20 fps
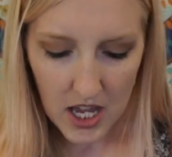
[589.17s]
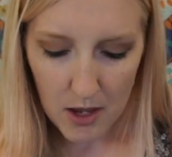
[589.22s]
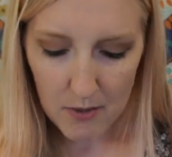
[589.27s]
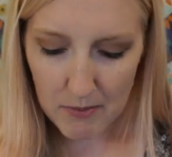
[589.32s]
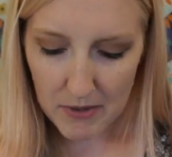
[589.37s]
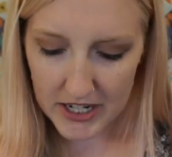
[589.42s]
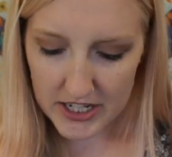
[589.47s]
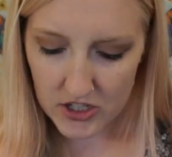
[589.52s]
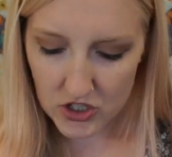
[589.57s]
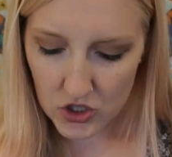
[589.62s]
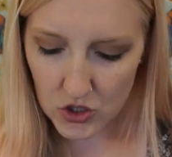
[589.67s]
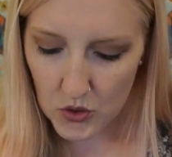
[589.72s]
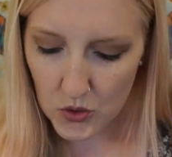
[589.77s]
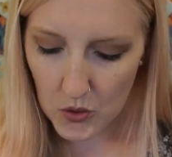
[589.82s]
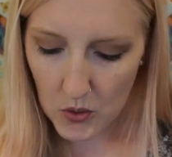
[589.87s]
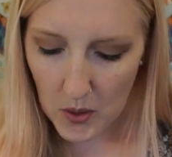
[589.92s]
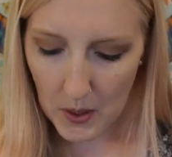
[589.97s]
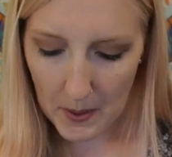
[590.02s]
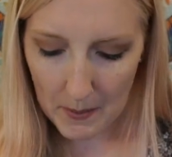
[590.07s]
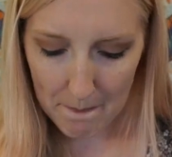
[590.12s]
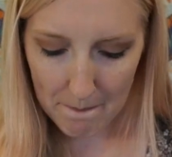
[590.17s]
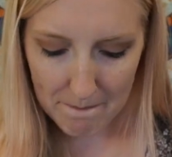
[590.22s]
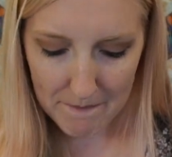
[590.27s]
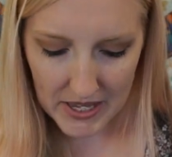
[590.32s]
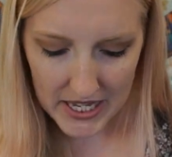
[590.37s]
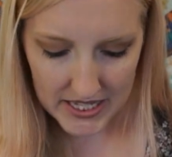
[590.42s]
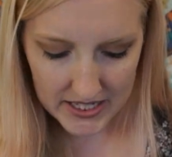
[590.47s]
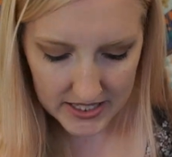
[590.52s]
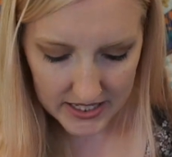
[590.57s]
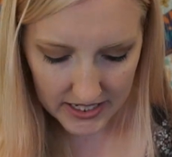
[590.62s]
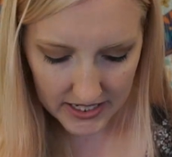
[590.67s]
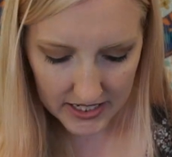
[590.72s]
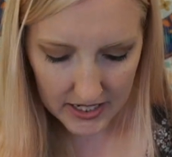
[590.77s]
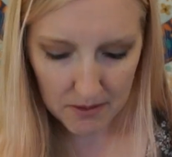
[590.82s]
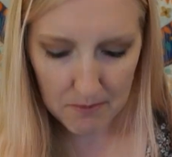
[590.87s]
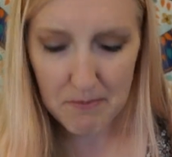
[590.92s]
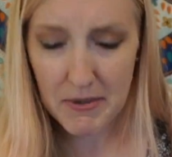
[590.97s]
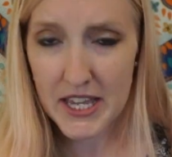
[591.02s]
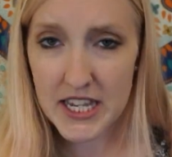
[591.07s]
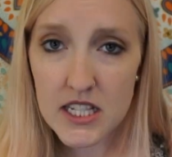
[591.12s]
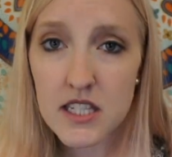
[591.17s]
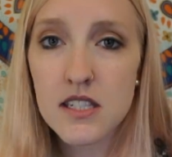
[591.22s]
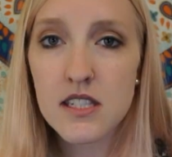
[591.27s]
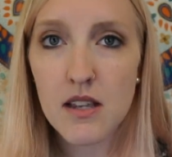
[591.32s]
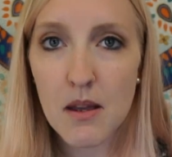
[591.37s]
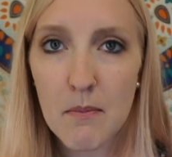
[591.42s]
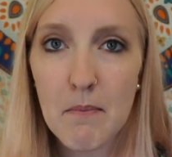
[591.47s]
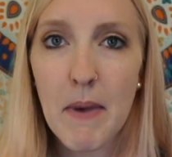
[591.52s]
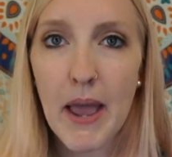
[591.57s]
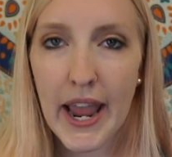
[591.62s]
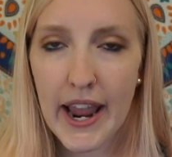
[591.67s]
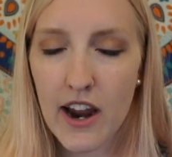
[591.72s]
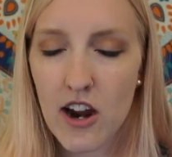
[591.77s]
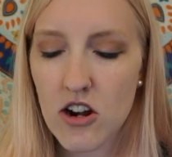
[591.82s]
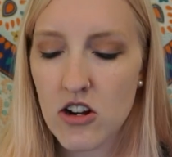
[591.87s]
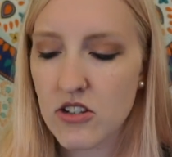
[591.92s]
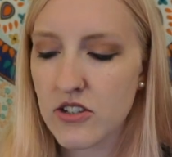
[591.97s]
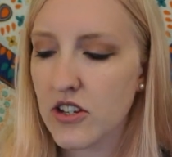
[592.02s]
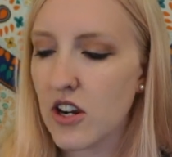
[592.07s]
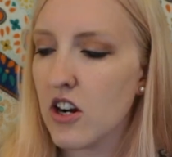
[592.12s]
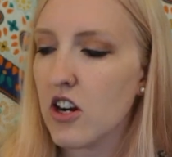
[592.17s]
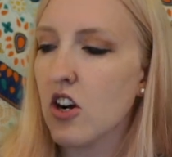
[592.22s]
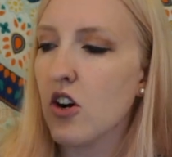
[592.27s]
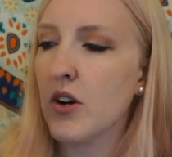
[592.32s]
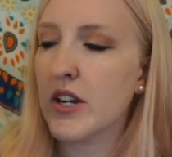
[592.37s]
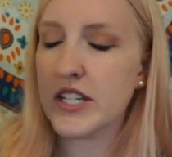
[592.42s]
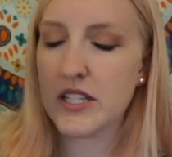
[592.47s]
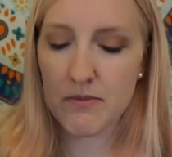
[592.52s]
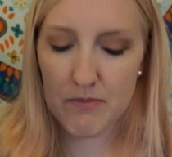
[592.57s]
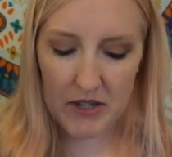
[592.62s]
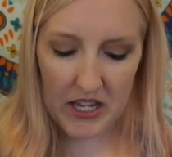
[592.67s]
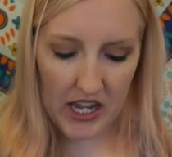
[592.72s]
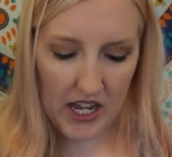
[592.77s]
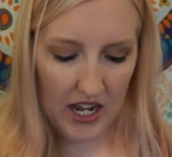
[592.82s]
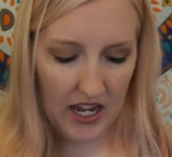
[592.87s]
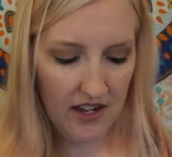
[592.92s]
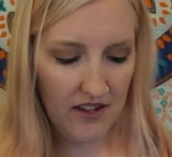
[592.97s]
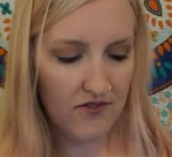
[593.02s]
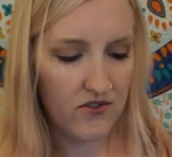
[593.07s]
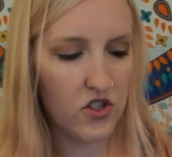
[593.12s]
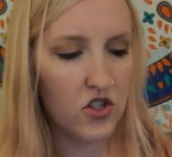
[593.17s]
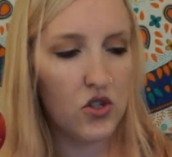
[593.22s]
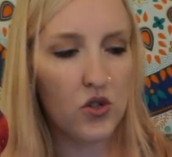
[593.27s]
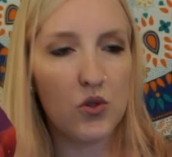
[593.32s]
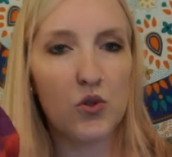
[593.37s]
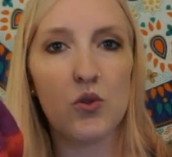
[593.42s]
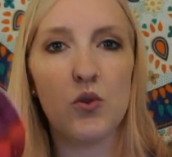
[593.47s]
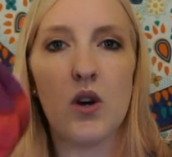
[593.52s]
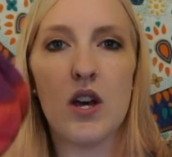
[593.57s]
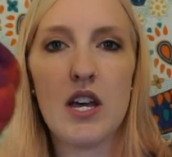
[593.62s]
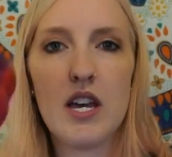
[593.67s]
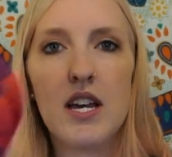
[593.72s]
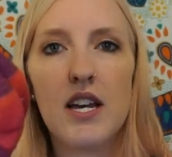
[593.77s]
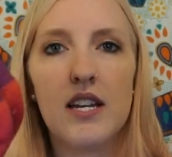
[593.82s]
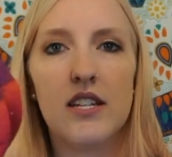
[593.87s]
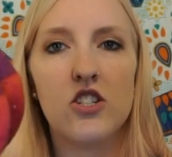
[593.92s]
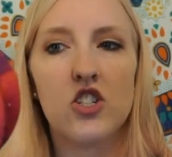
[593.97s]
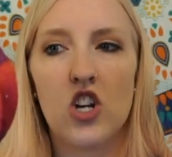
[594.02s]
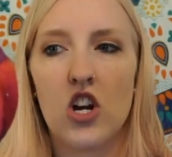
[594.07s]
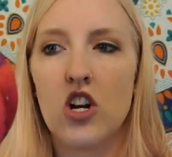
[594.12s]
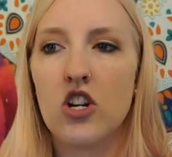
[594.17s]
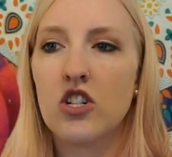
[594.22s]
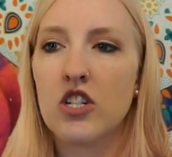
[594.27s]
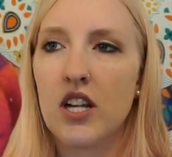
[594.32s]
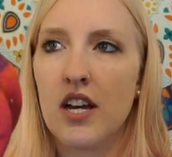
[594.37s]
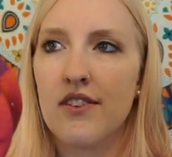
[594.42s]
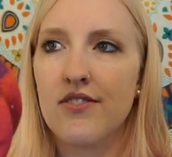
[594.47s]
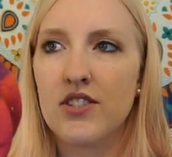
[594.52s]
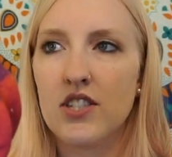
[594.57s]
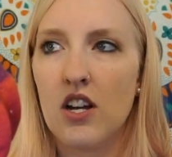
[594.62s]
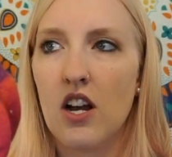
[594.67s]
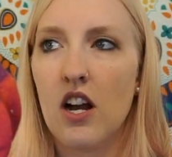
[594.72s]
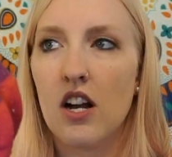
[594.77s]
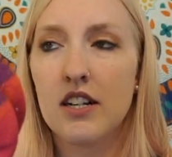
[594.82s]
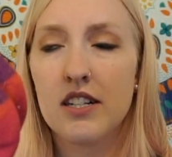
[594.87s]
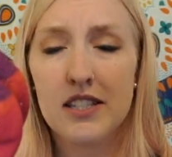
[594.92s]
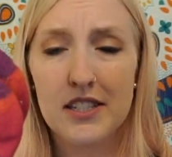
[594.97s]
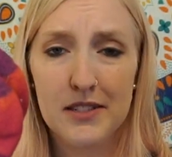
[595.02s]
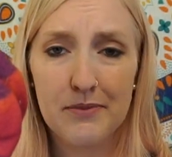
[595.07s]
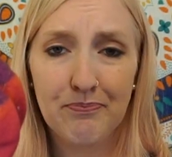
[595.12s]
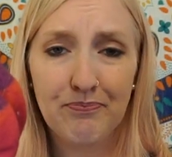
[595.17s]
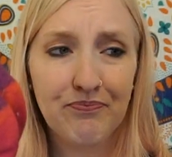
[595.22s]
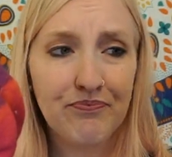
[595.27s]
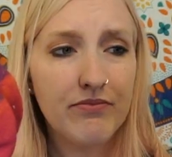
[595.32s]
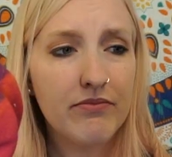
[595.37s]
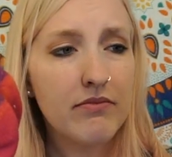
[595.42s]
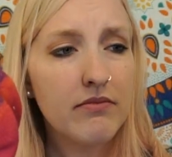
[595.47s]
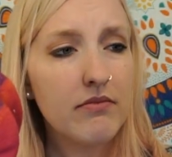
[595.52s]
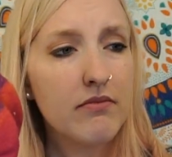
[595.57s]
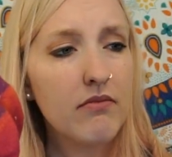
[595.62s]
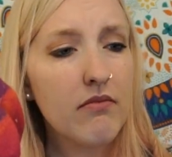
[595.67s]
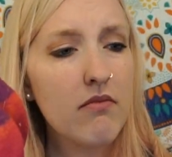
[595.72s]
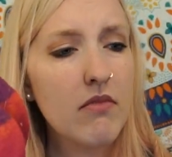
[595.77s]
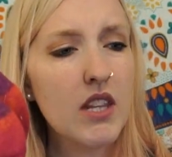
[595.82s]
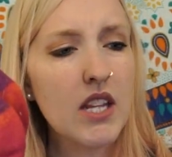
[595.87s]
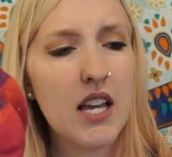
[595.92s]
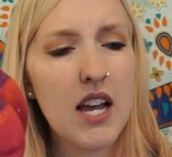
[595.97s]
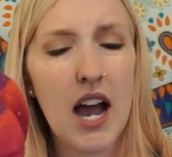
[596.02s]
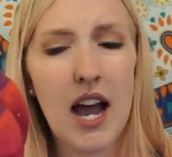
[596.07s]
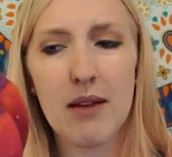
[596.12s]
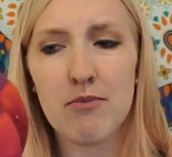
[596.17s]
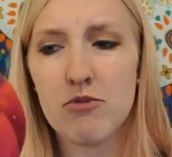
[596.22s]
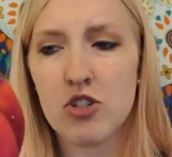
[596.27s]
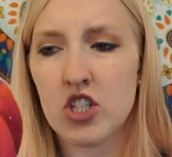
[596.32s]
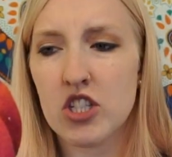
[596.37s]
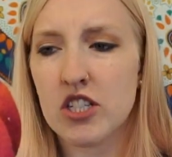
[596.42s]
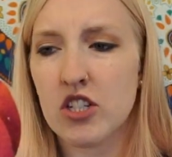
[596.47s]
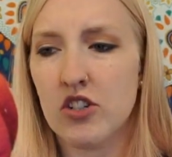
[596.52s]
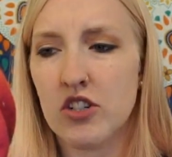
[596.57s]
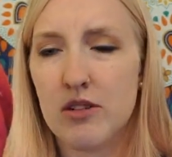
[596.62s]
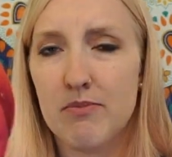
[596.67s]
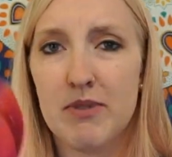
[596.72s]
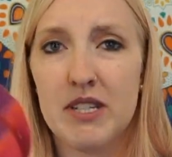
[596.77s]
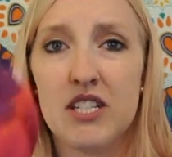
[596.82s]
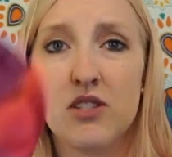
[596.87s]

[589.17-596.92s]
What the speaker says: My 2 basic base pairs are going to be, I have 2 Darn Tough socks. I'm just going to be